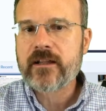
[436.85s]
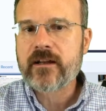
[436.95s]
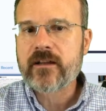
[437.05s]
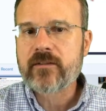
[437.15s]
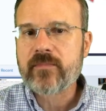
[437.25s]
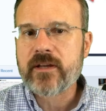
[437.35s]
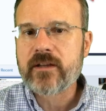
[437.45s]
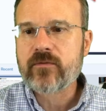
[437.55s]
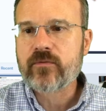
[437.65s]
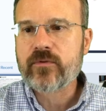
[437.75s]
and I can make
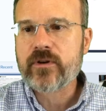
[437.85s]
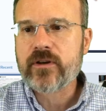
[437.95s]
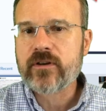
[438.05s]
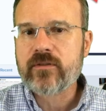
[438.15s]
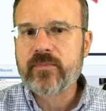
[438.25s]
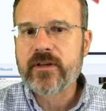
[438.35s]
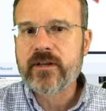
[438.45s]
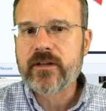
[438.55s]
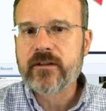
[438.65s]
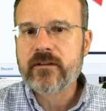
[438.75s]
it real
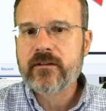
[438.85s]
big.